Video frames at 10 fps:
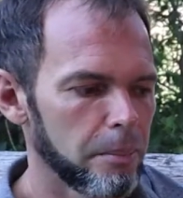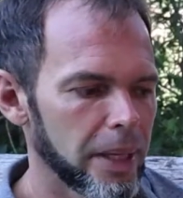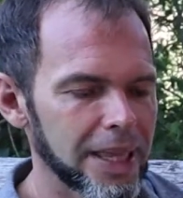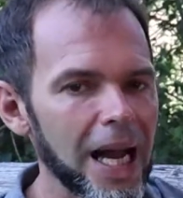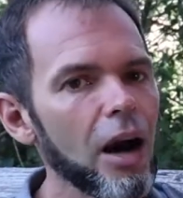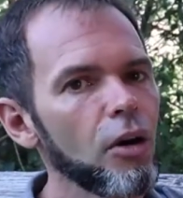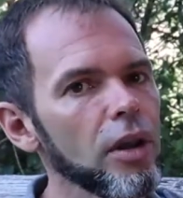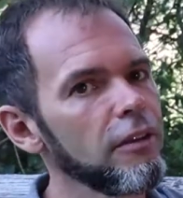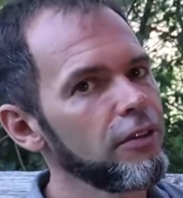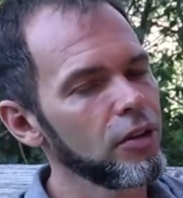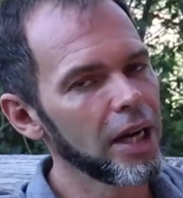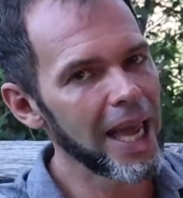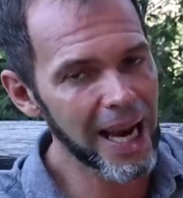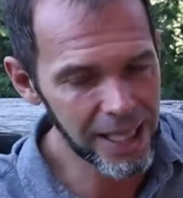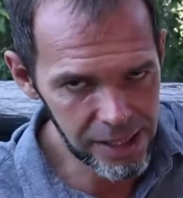But now if you
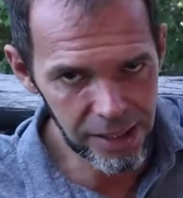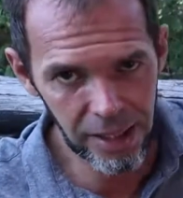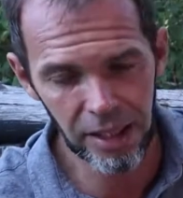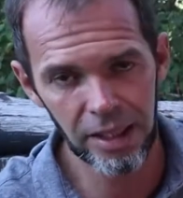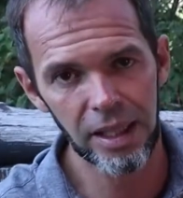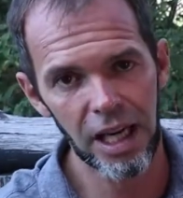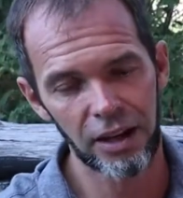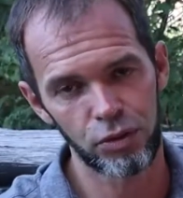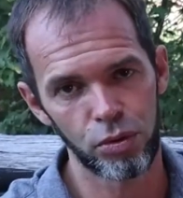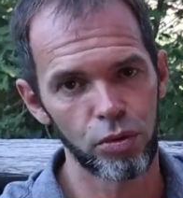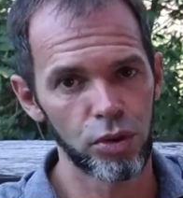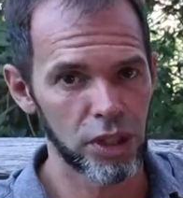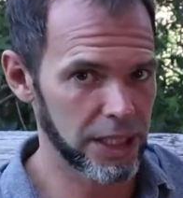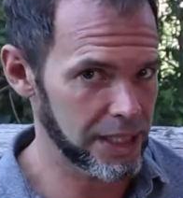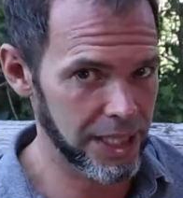accidentally dive to,
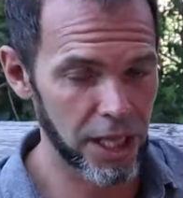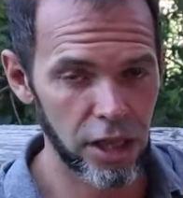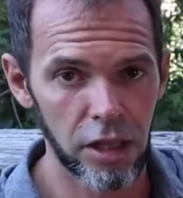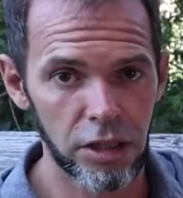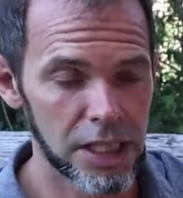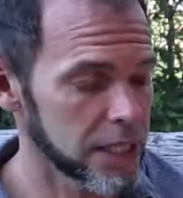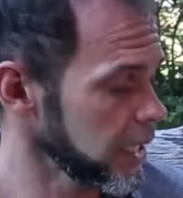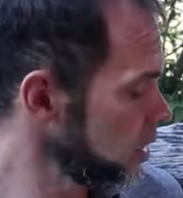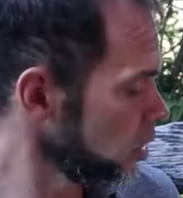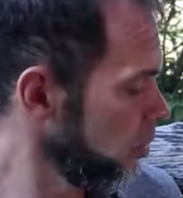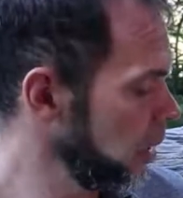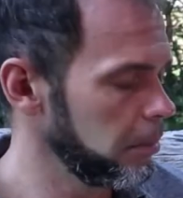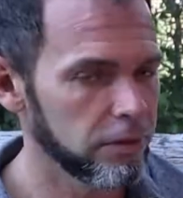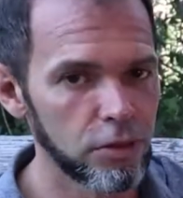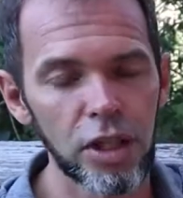let's say, 36 or
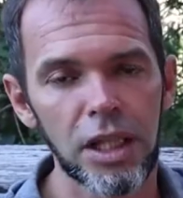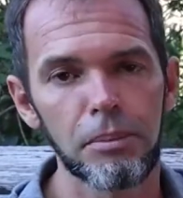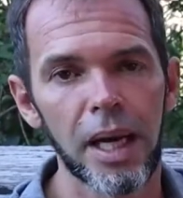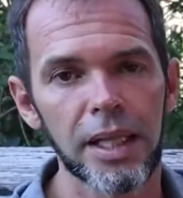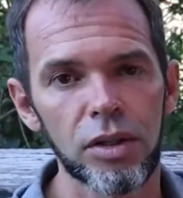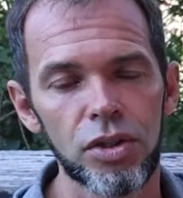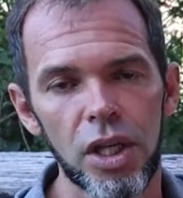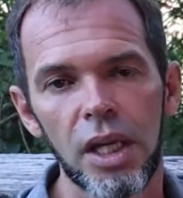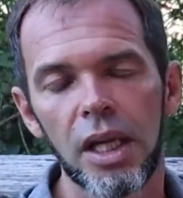maybe 40 meters,